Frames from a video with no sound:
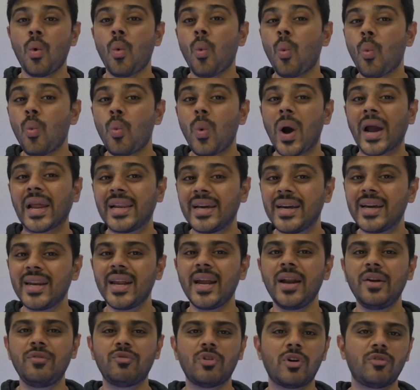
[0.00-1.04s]
While
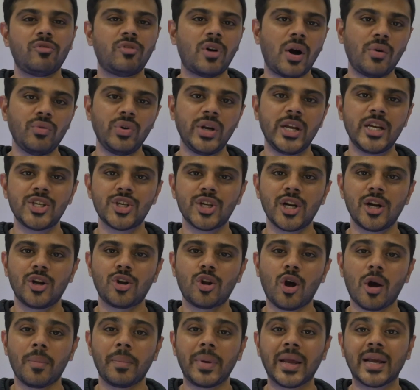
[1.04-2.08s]
great for foundational
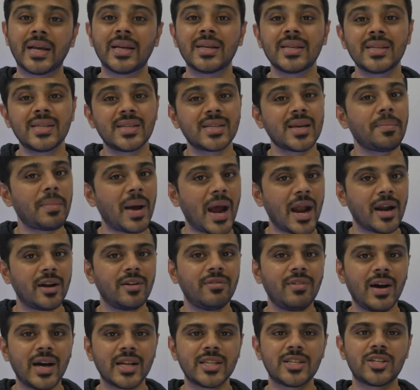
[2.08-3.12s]
topic, some
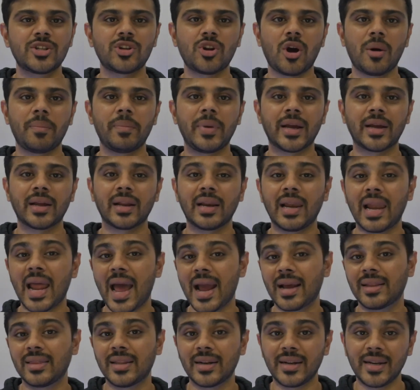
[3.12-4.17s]
advanced topics
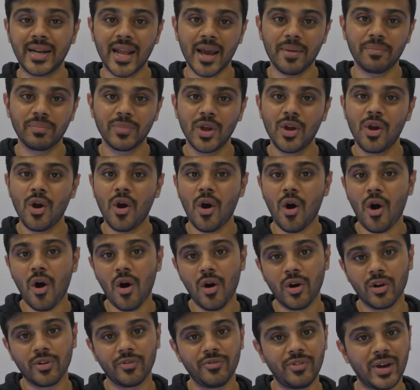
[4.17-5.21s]
lack the depth
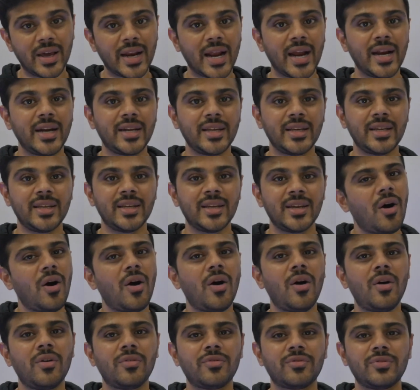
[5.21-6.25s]
or variety
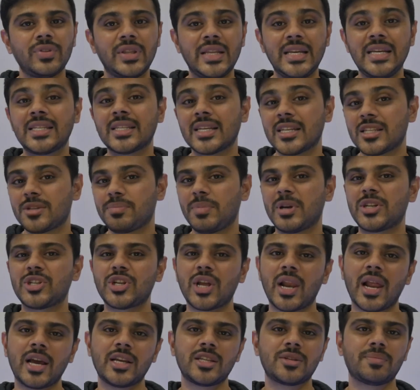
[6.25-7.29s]
of these
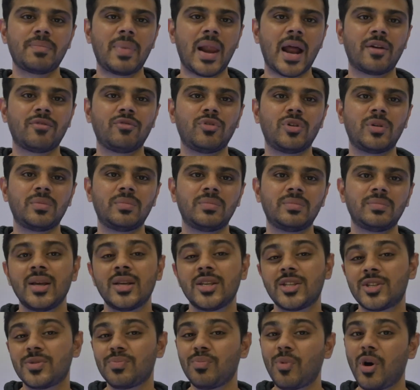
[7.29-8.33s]
specialized platforms.
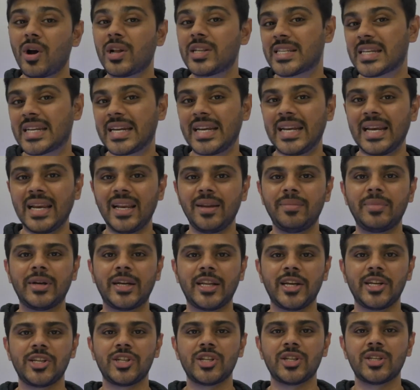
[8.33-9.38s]
Small screen
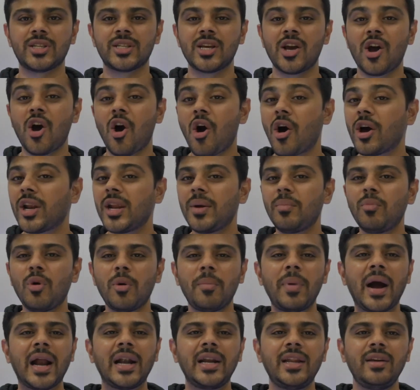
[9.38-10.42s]
limitations. On a
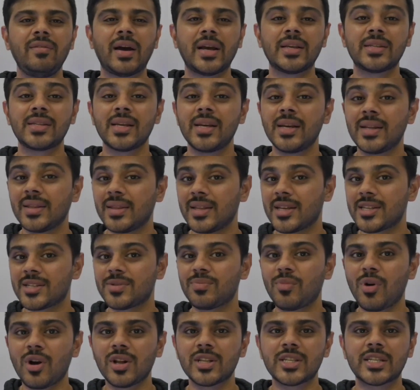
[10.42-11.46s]
mobile device, the
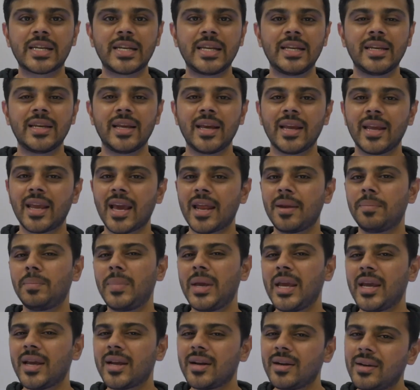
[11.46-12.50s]
small screen can
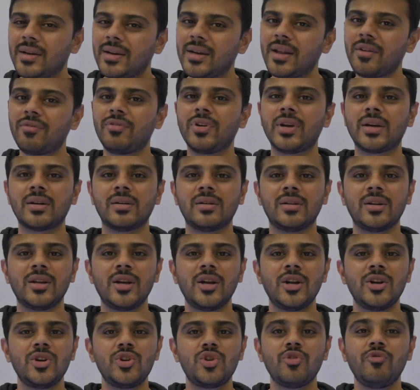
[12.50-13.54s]
make it difficult
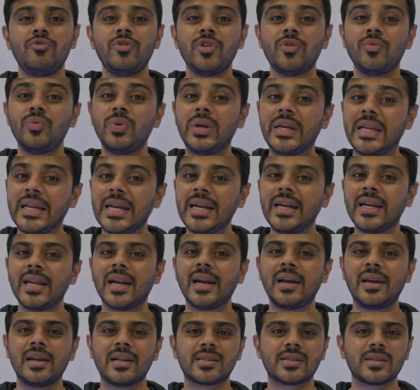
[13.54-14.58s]
to view
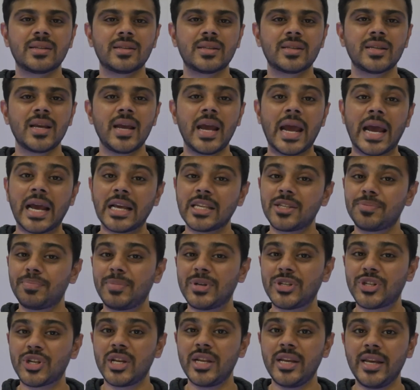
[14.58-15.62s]
detailed lessons,
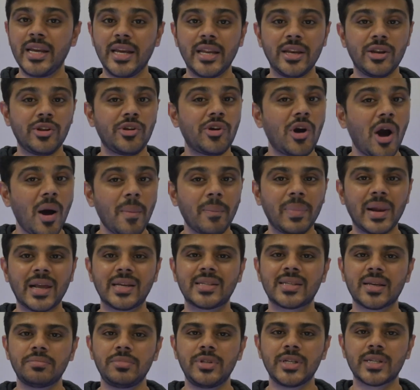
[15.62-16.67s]
especially in complex
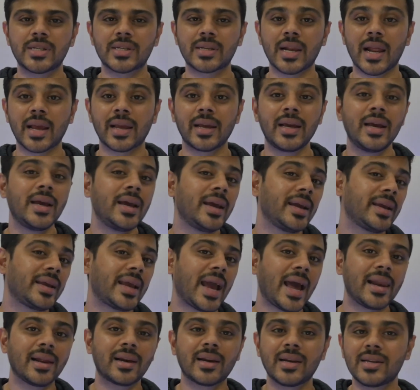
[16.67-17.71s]
subjects like
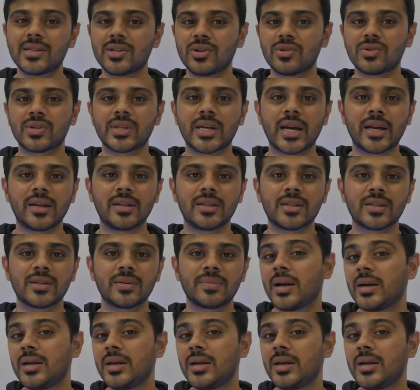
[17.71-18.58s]
calculus or science.